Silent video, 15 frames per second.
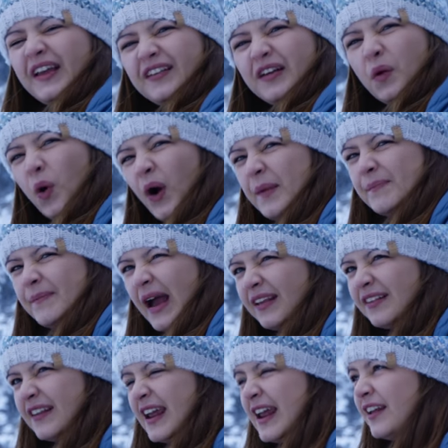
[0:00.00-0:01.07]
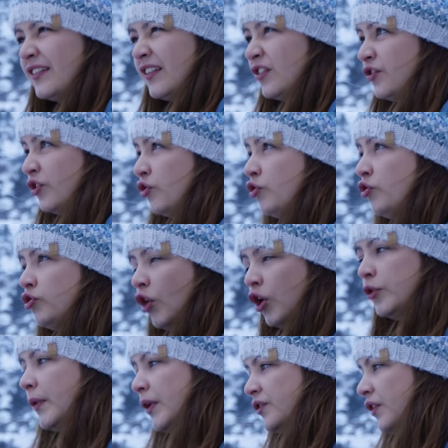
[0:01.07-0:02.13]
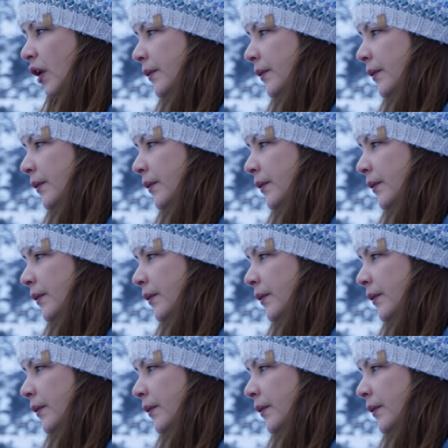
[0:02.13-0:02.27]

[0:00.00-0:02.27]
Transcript: that isn't quite messy because there's just so much